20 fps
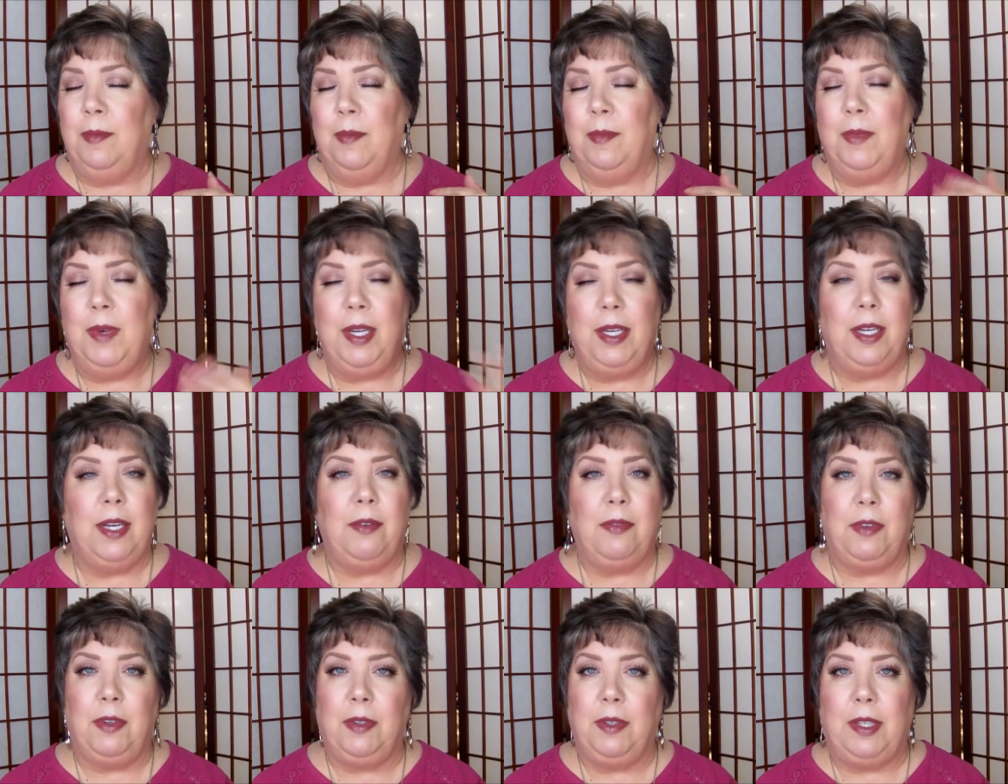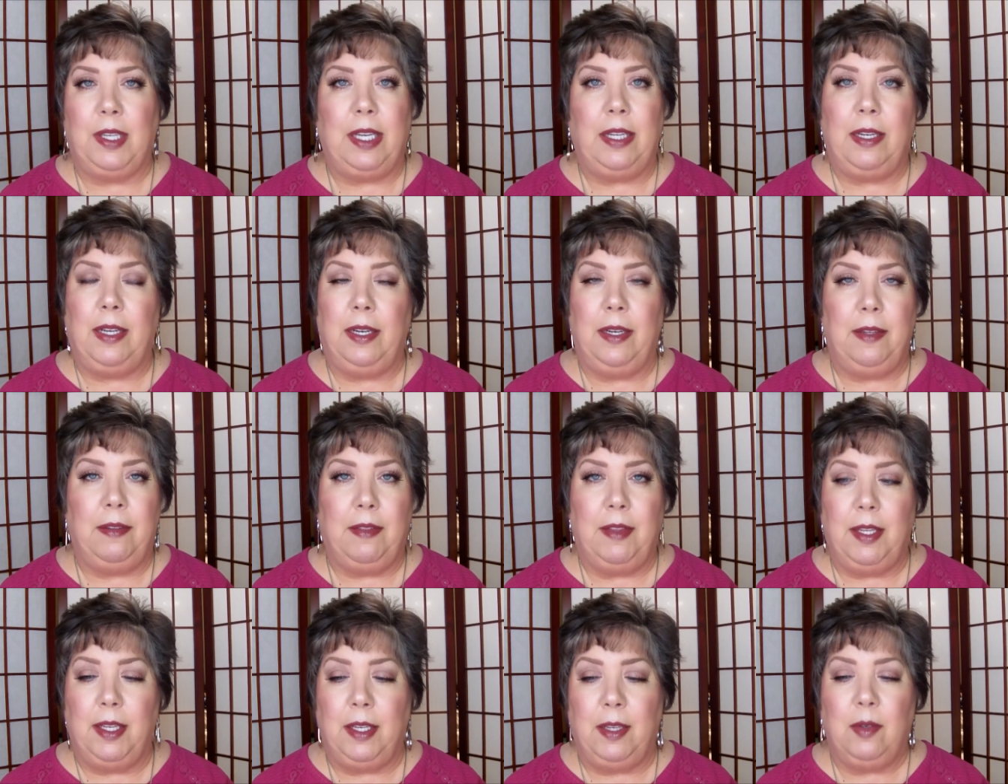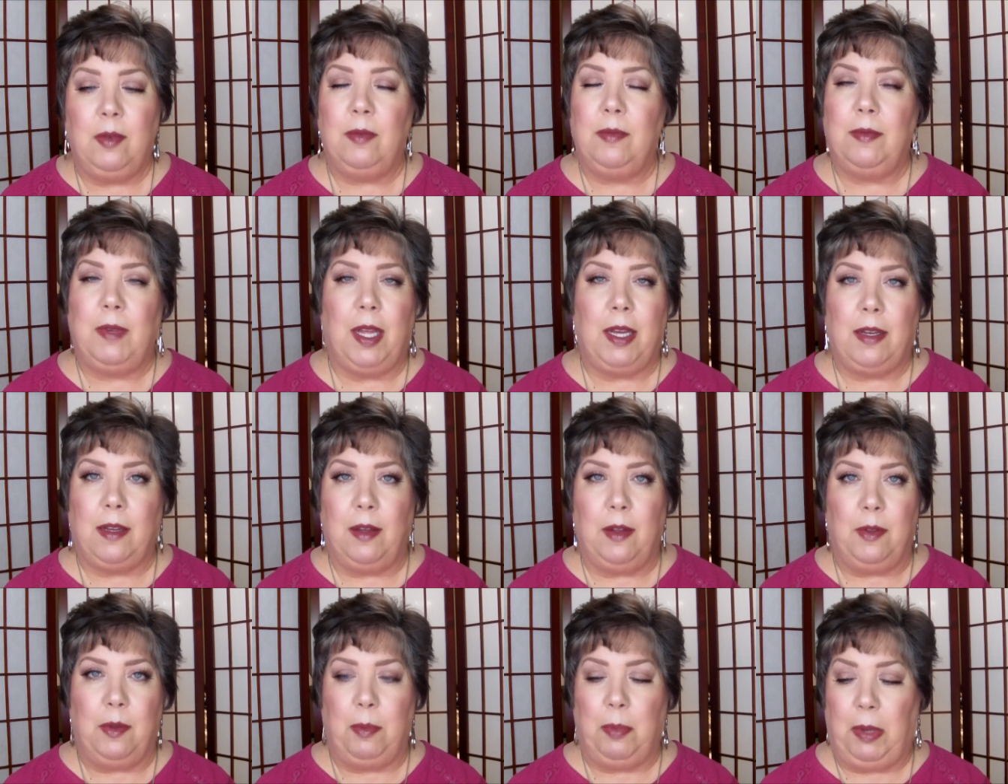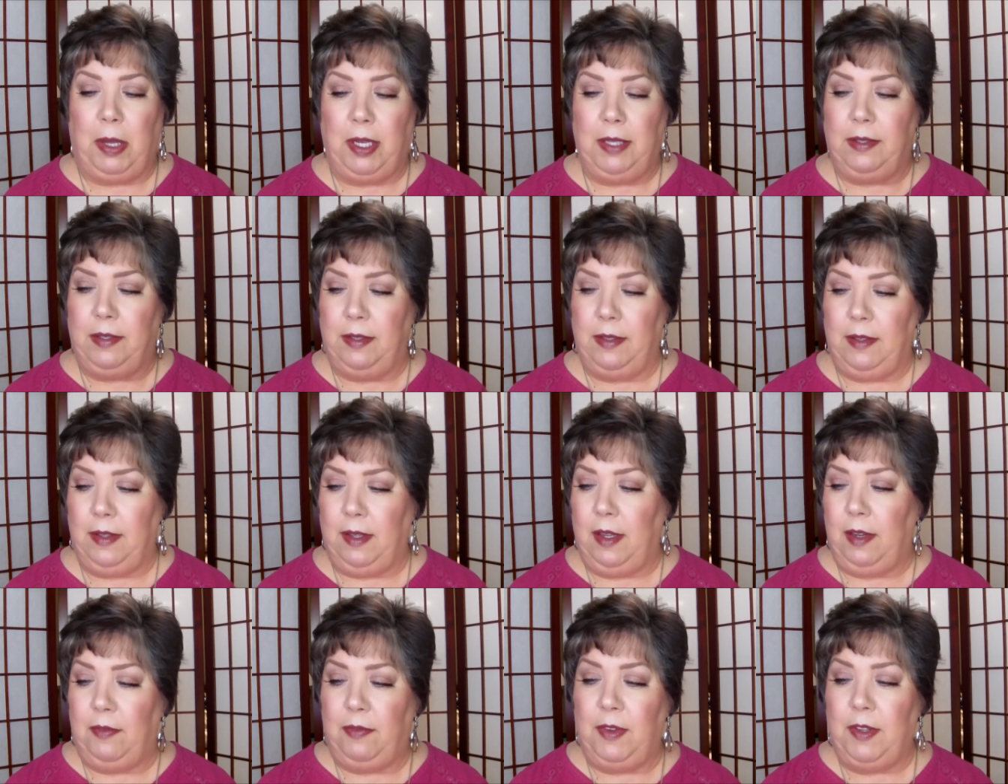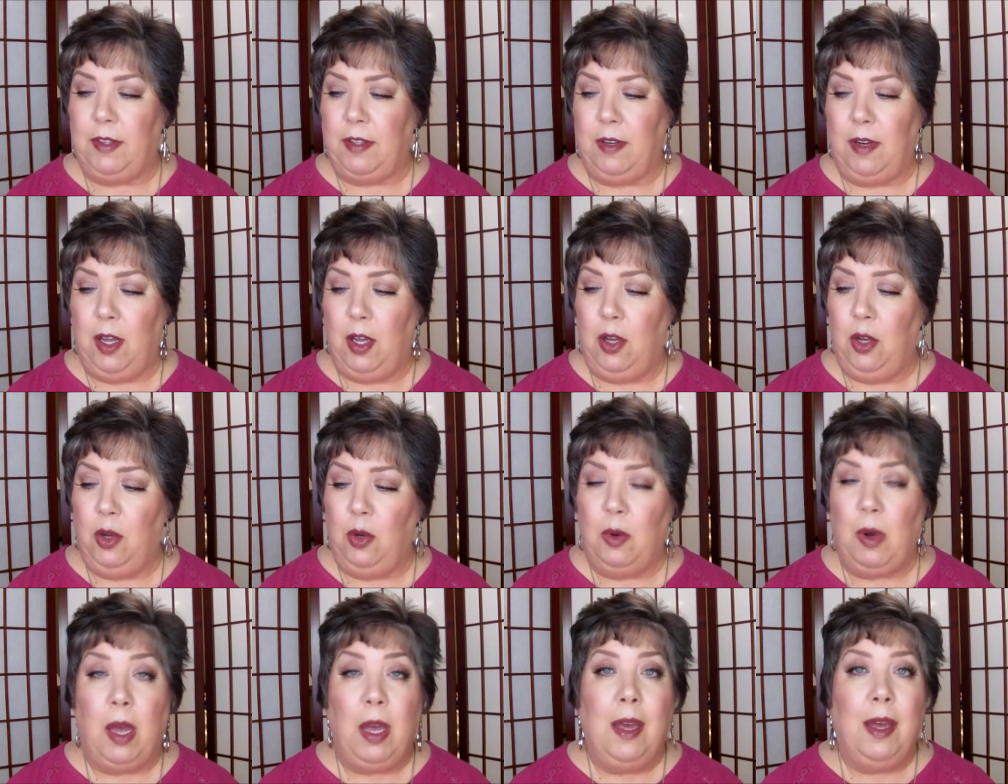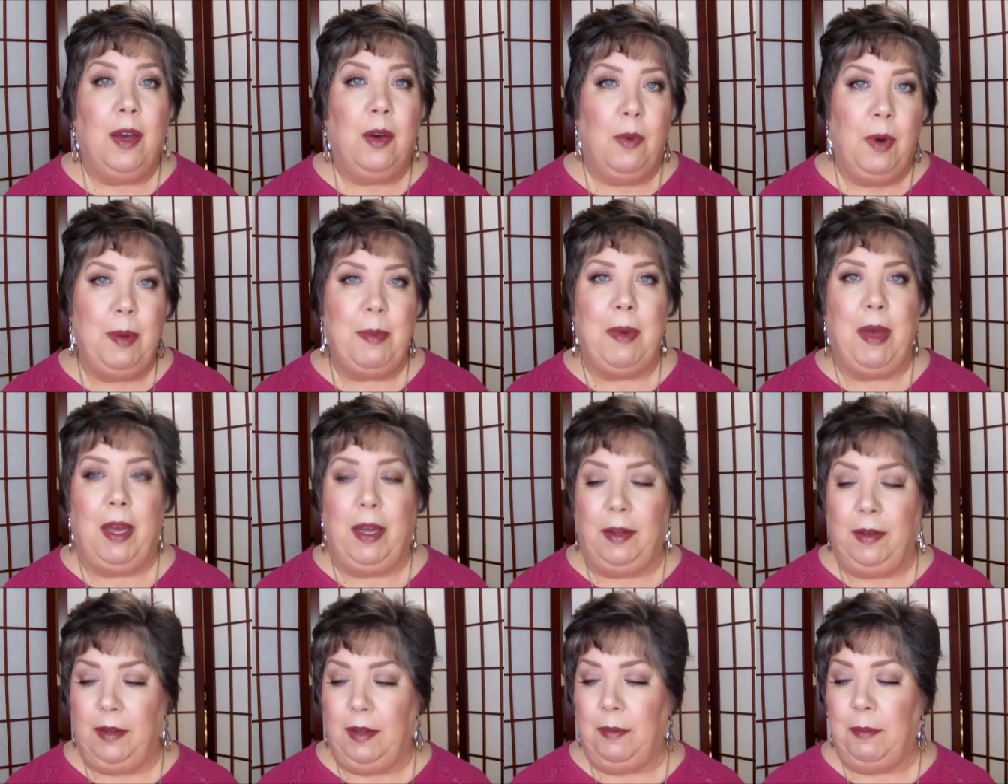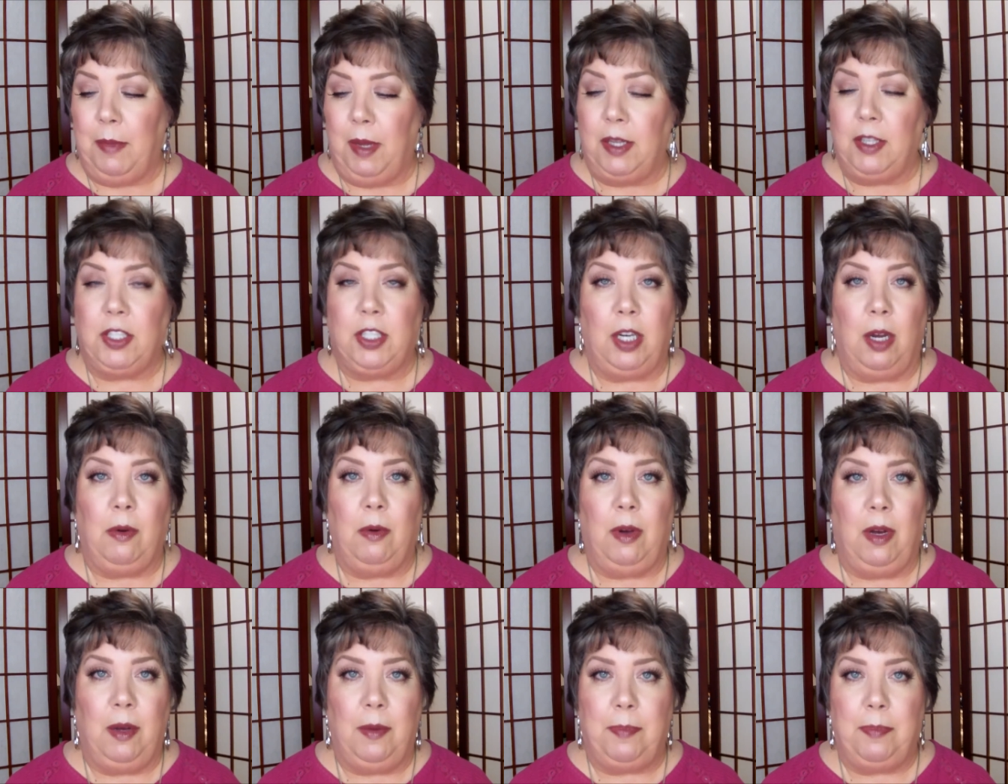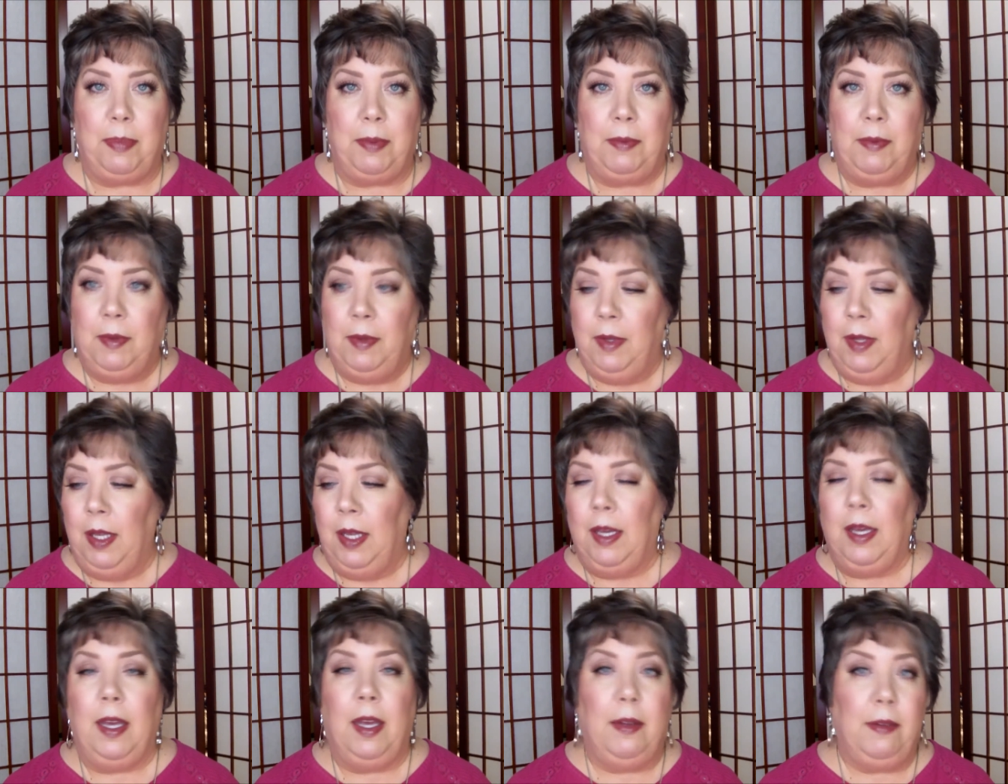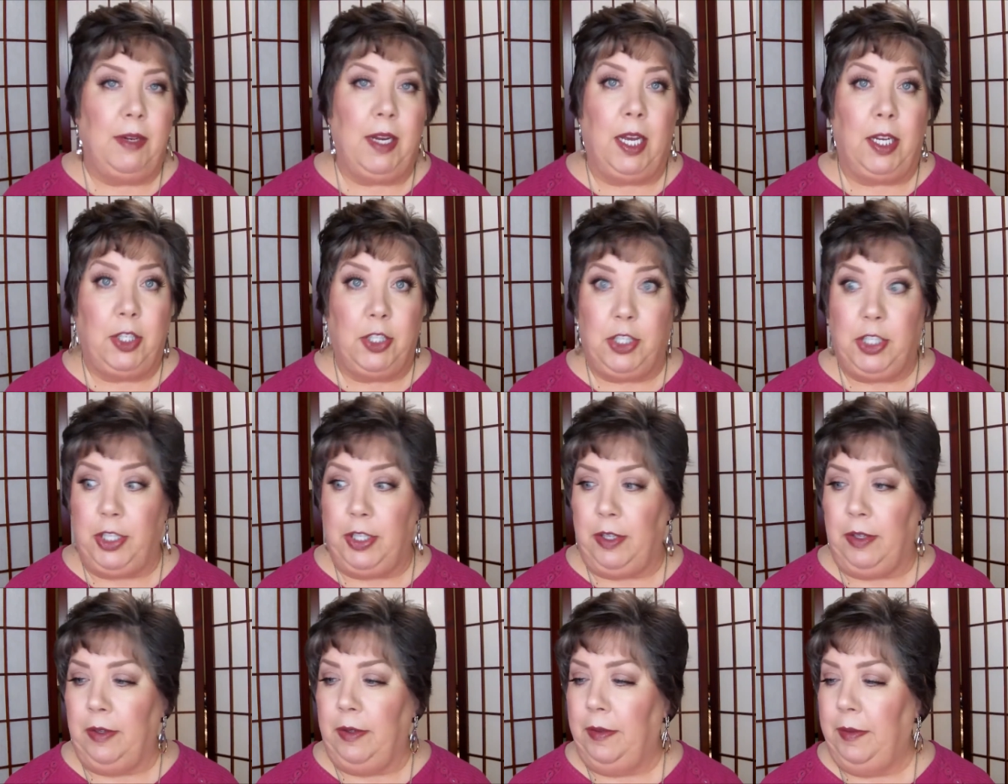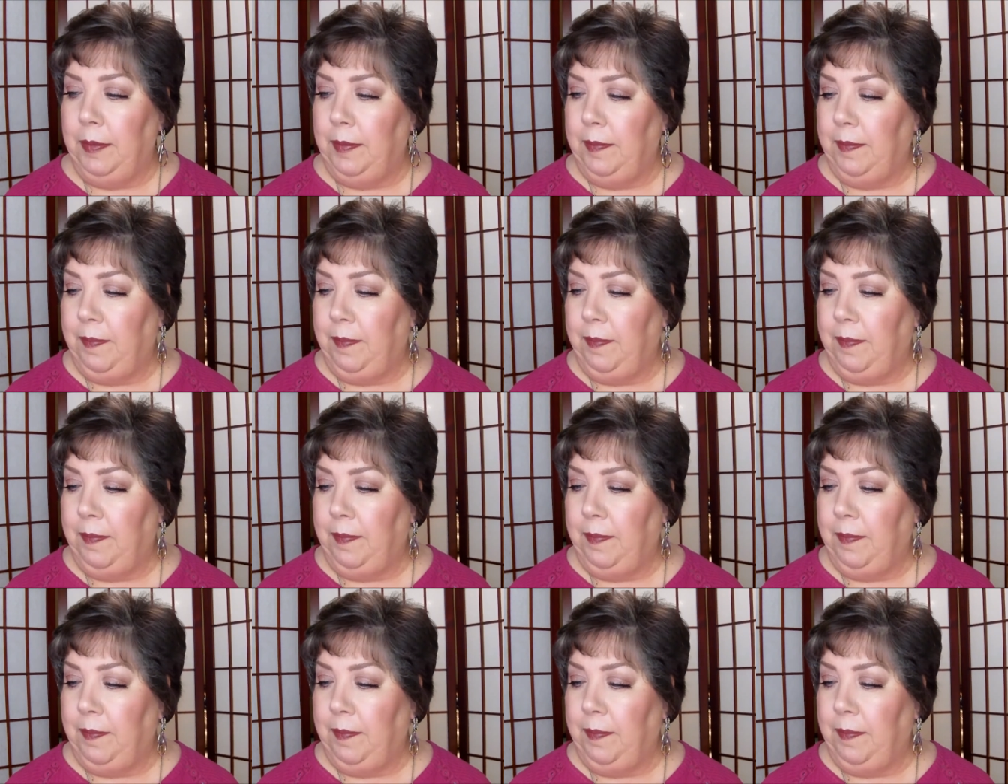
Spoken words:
we never get anything like other places get. If it's new, it might show up next year.